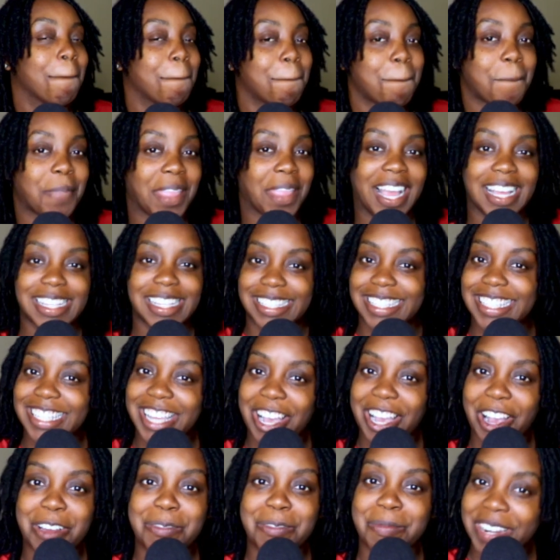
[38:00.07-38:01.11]
I see
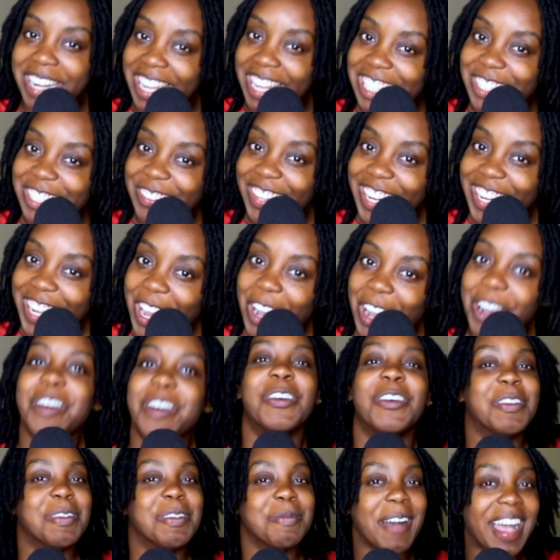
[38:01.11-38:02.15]
y'all in my next video.
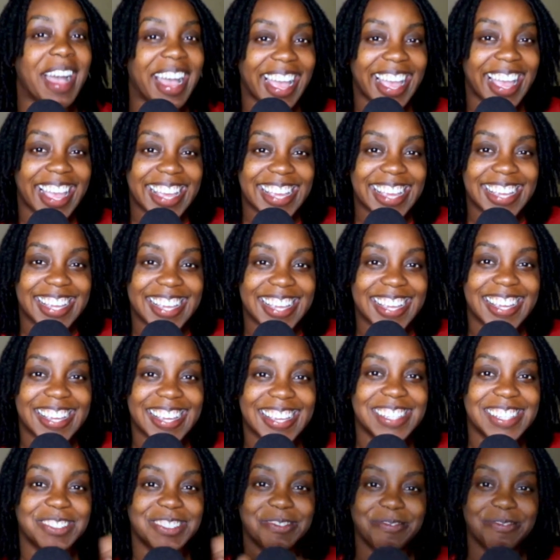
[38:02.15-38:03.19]

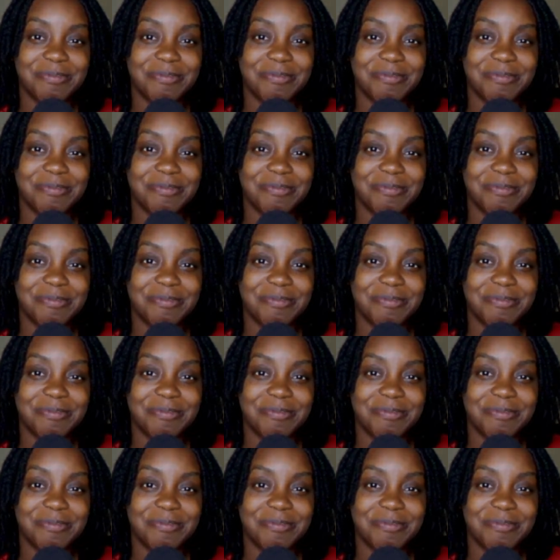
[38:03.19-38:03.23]
Bye.